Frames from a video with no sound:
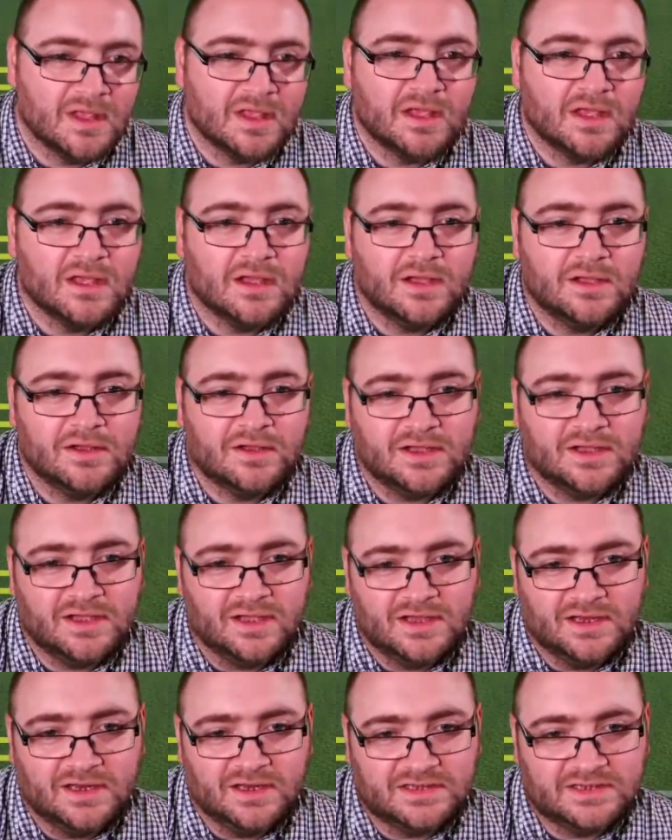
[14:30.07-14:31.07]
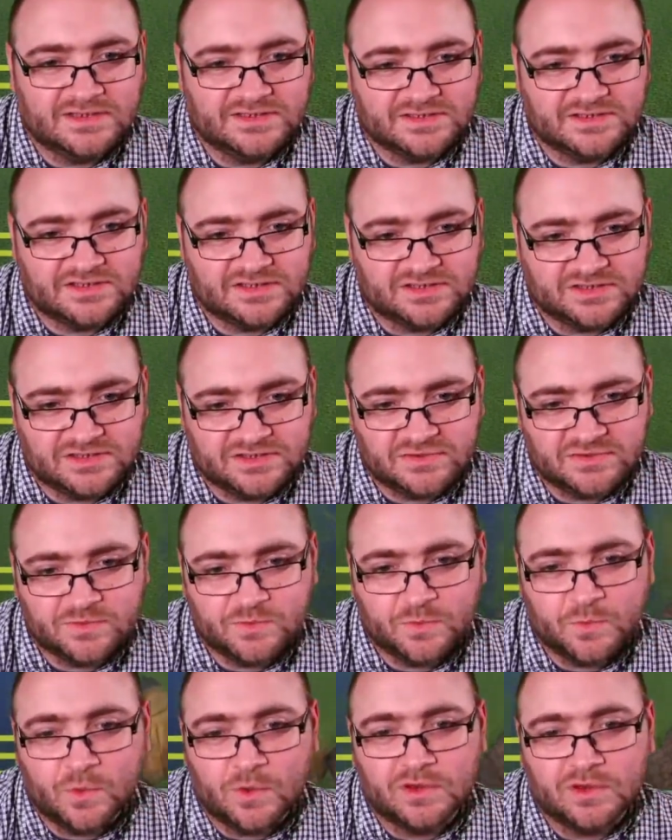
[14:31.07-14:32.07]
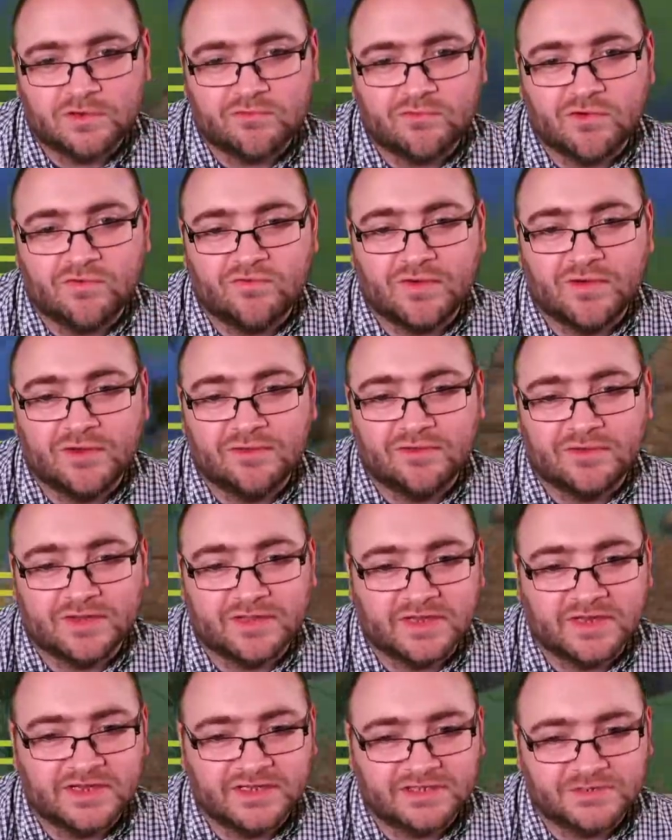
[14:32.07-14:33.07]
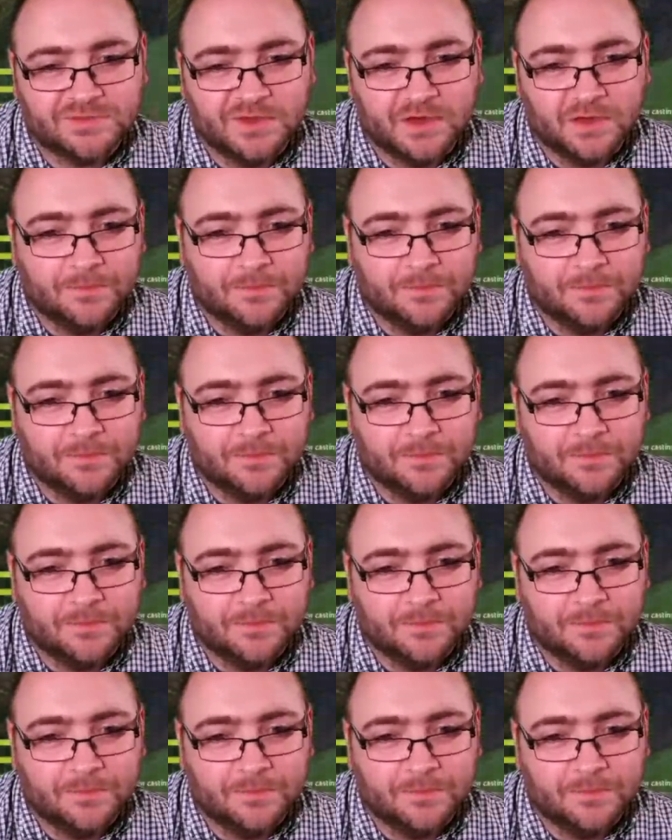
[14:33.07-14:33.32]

Okay, let's just wander off around to the next spot.